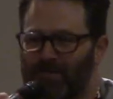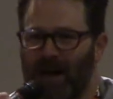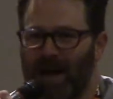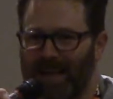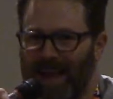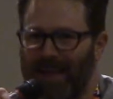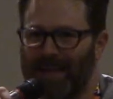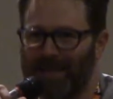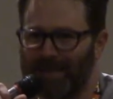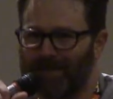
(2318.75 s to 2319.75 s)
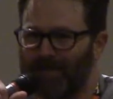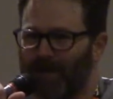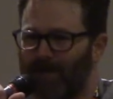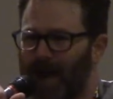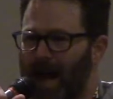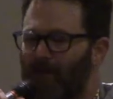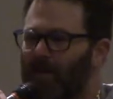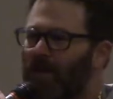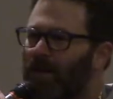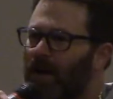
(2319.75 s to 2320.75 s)
Pollyanna, this
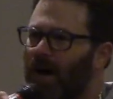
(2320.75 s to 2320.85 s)
crap. Um,